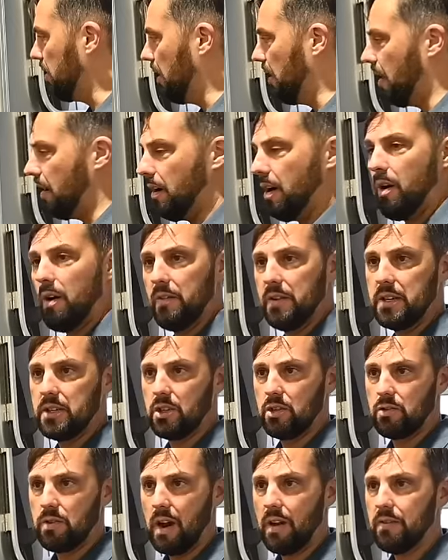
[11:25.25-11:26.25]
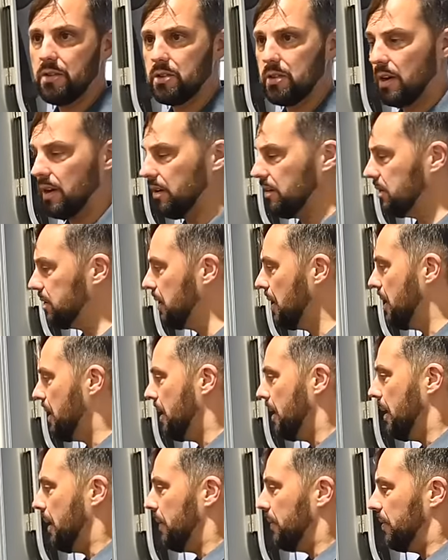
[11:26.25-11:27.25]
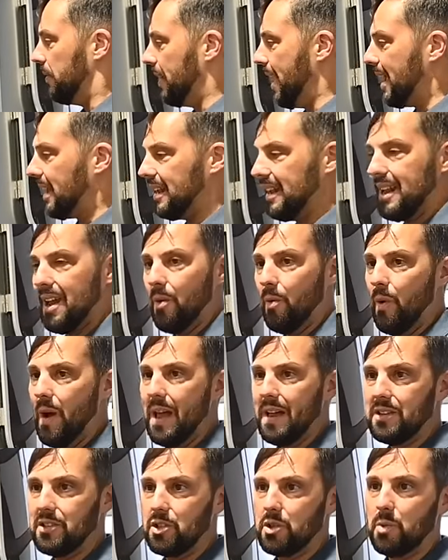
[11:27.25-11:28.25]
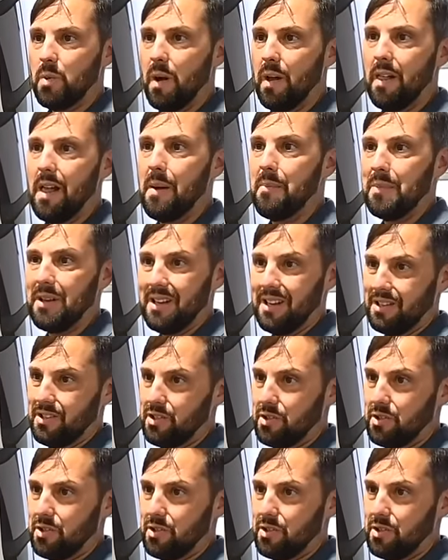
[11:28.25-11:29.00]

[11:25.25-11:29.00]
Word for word: uh, RVs and travel trailers, that could get wet and swell up and get